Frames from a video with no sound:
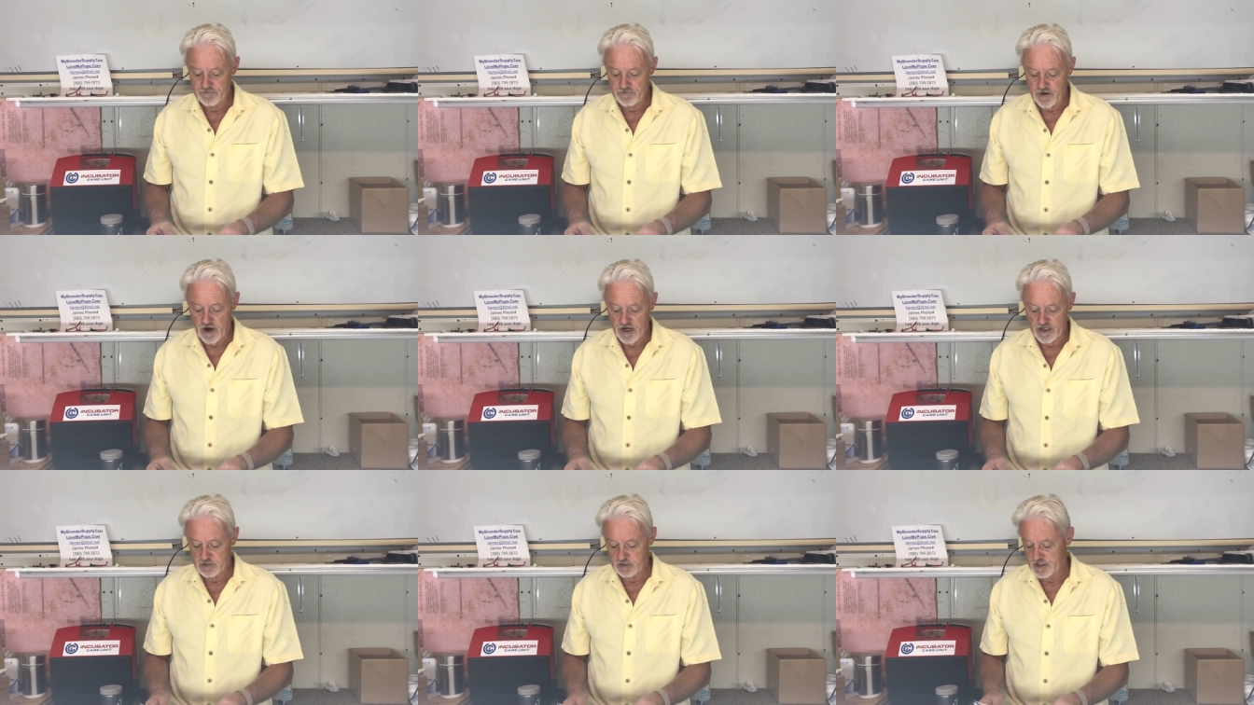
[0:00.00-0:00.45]

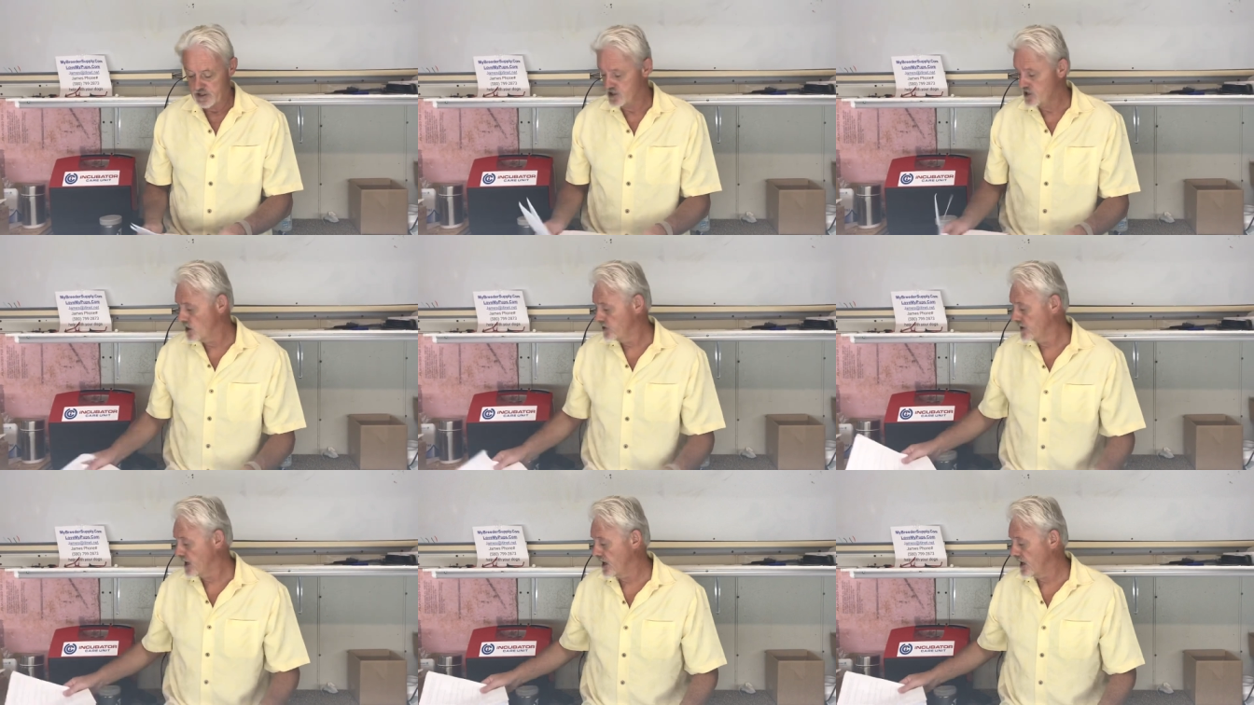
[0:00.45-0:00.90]

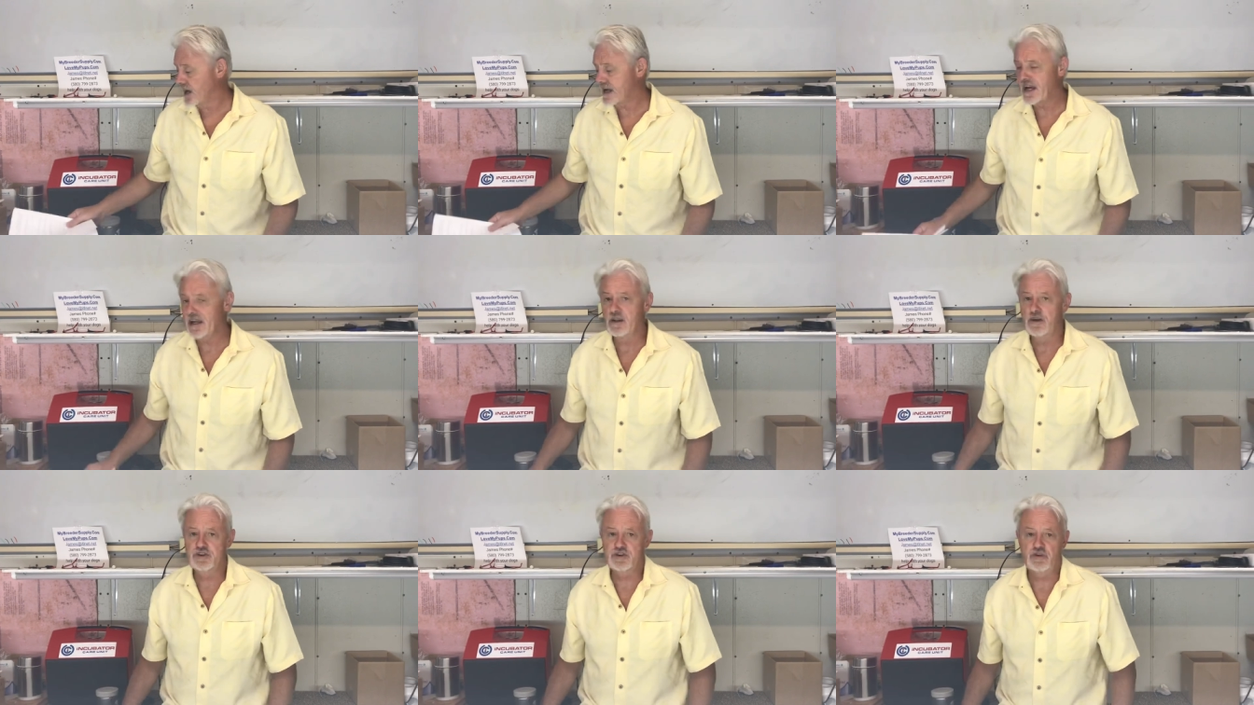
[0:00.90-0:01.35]
vitamins? Okay, I
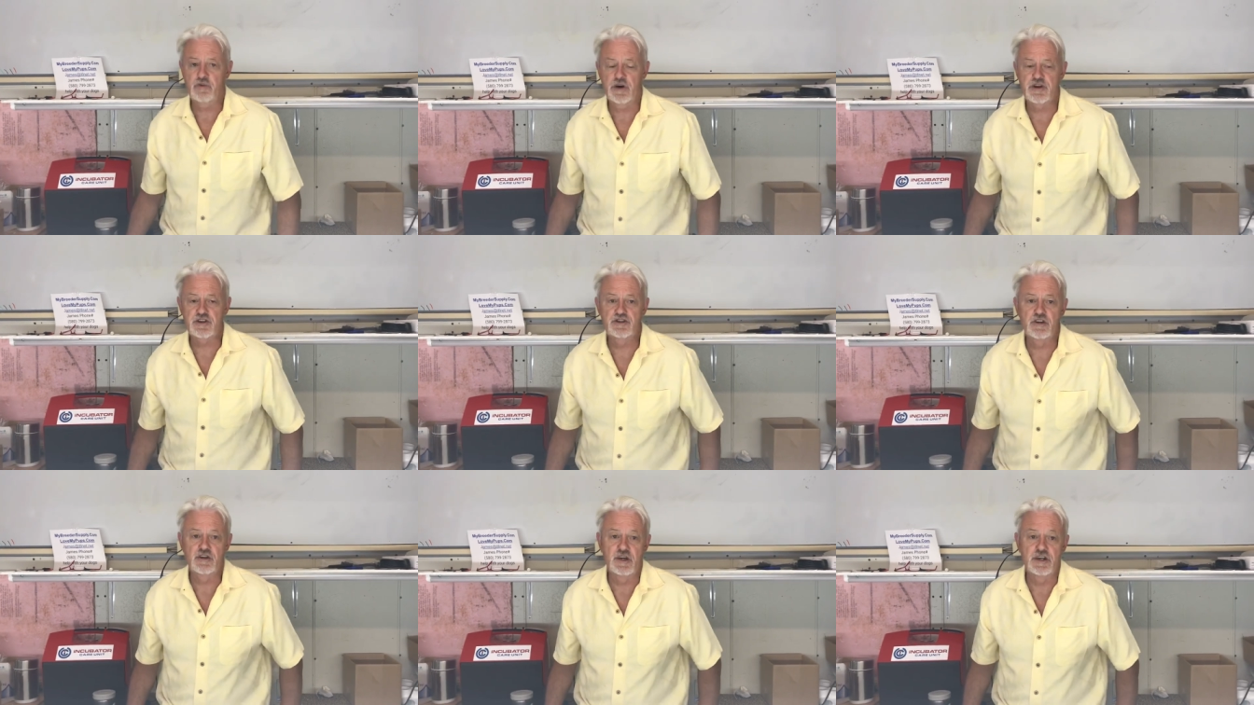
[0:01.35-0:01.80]
get lots of
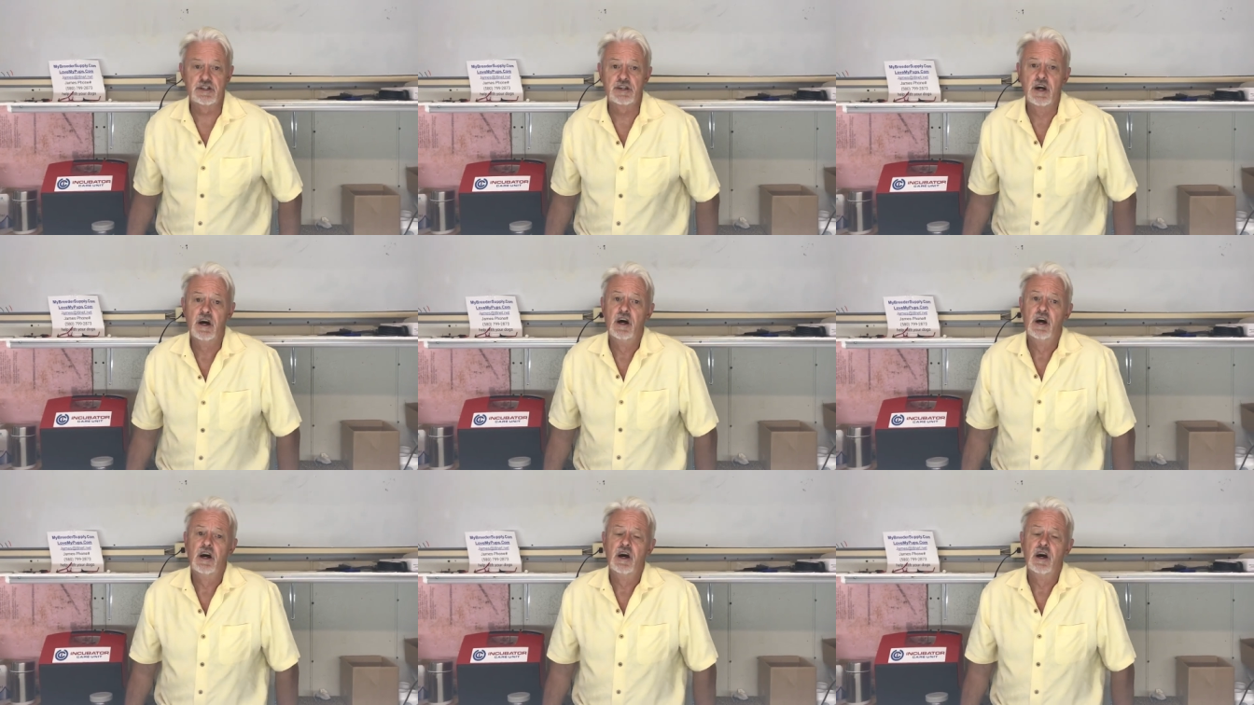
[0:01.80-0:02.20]
questions on this.